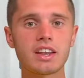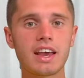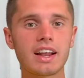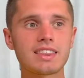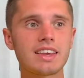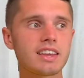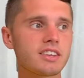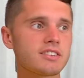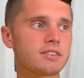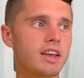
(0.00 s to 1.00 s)
and I think
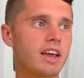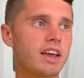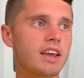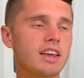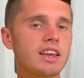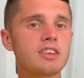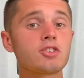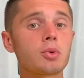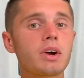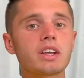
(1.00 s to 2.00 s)
is a
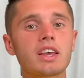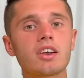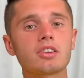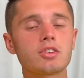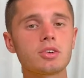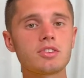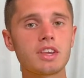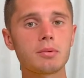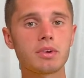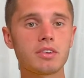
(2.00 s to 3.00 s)
easier way to get onto a
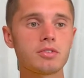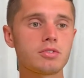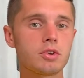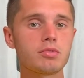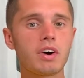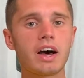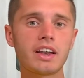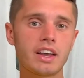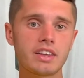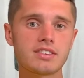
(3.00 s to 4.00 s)
team if you
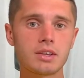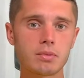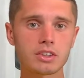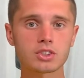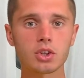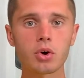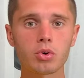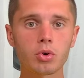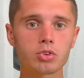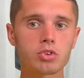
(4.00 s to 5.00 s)
find a team that's
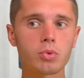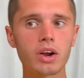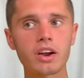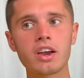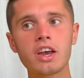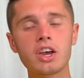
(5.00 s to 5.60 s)
local to where